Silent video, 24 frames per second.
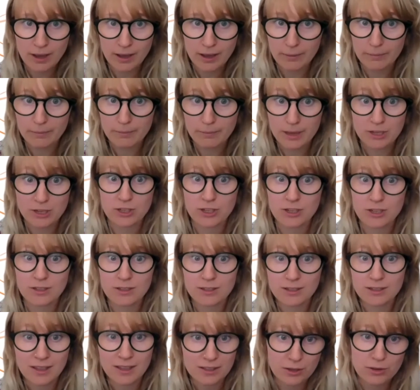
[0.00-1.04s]

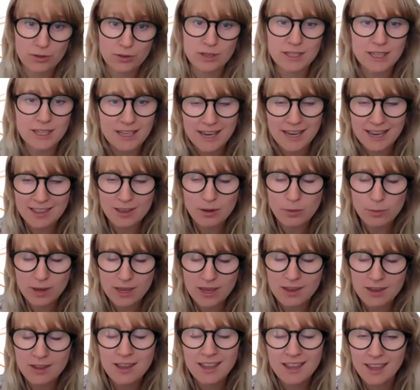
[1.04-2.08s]
measures, so the DNA that
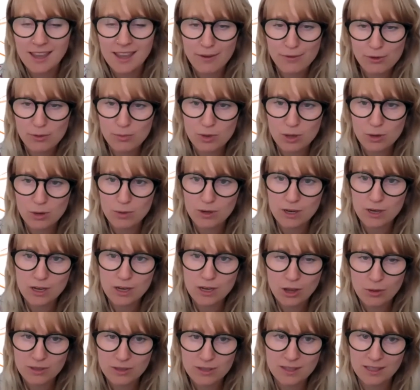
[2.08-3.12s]
we get from you when you
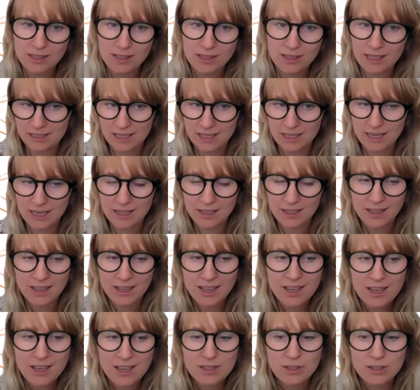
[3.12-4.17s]
come into the clinic.
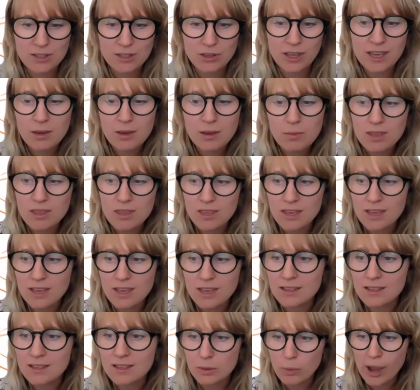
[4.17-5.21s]
So they can be
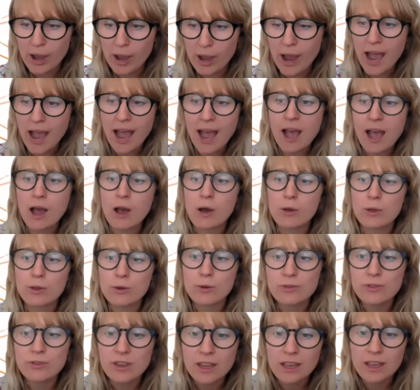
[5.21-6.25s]
things about how
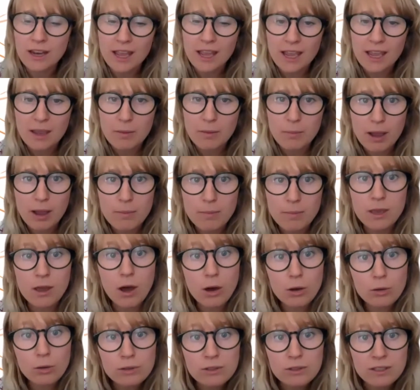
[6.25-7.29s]
your DNA might be
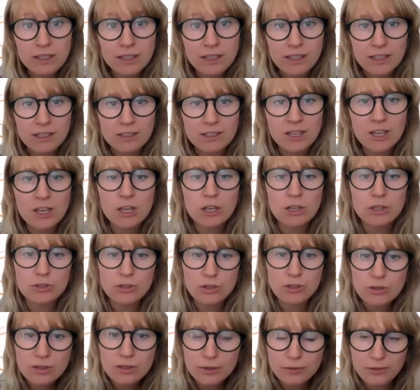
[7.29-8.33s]
altered
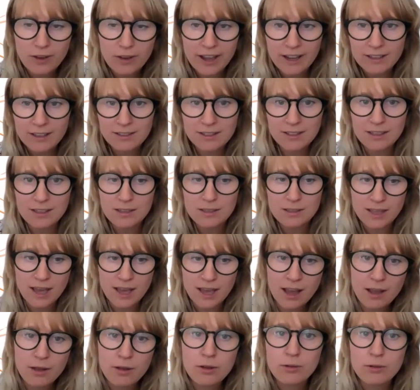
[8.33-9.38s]
due to factors
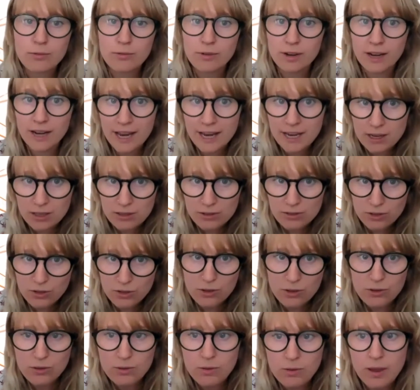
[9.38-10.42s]
that relate
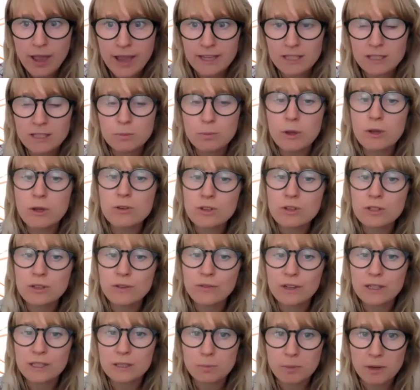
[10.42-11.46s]
to exposures you've
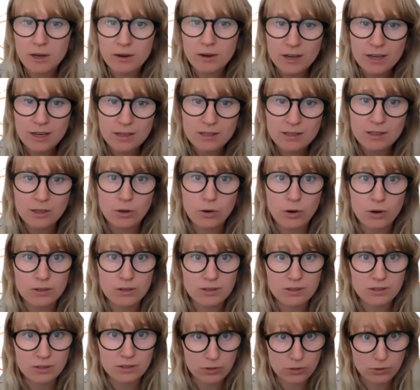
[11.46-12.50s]
experienced
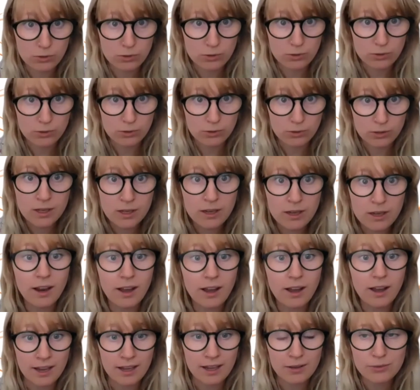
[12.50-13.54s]
across your
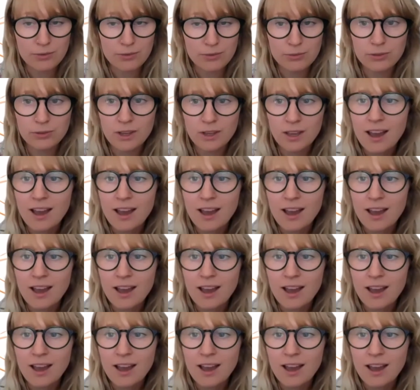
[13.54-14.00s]
life.